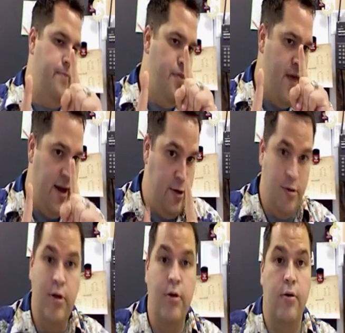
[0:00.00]
they
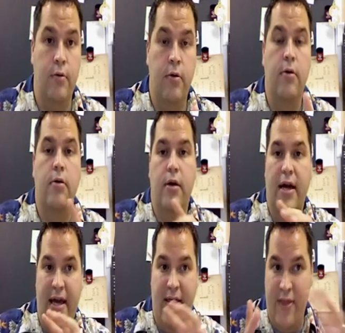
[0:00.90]
do
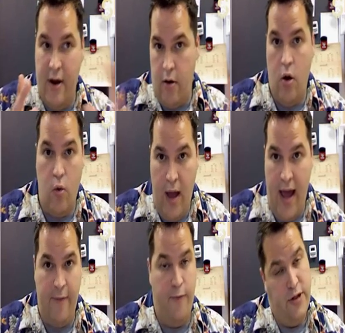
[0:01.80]
in their own
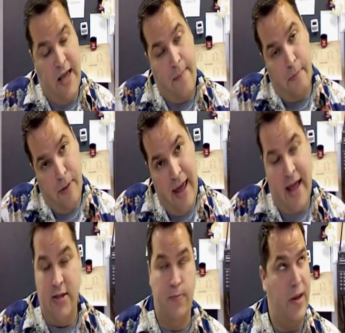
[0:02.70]
way. For example,
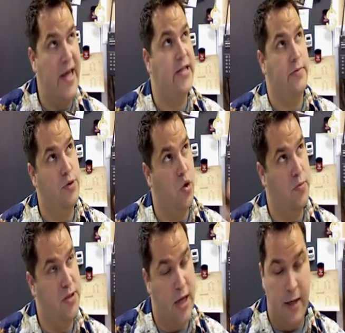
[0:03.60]
plants. Plants absorb
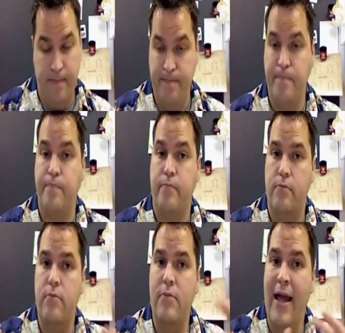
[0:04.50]
sun,
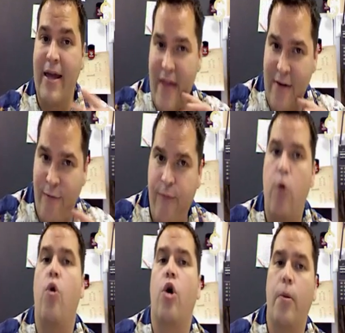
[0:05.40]
and they
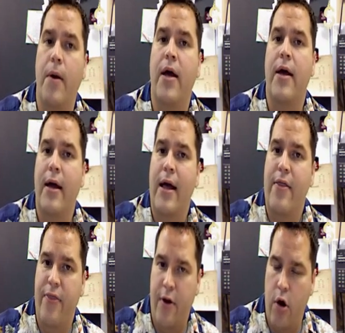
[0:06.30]
form
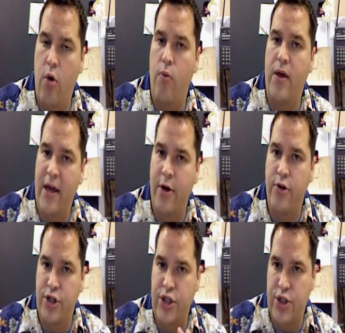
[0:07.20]
their own
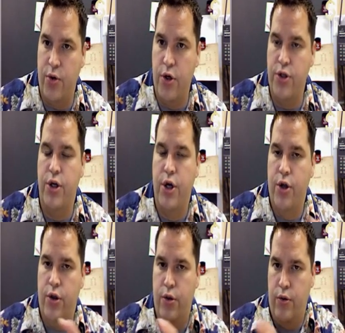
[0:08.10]
energy source
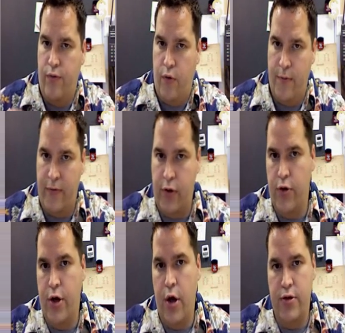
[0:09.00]
through the form of
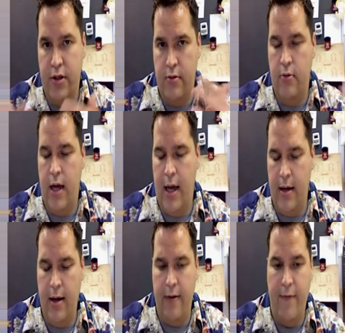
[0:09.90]
glucose and
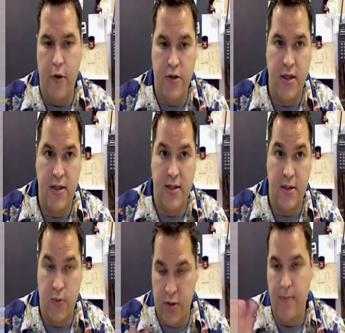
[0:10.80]

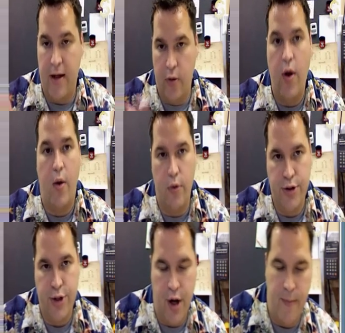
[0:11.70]
photosynthesis, which, by the way, we'll
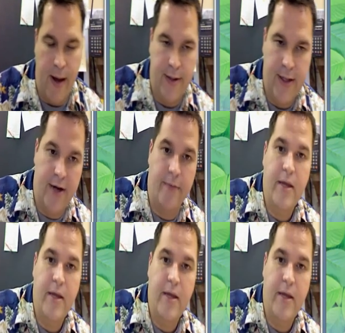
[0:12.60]
talk about later.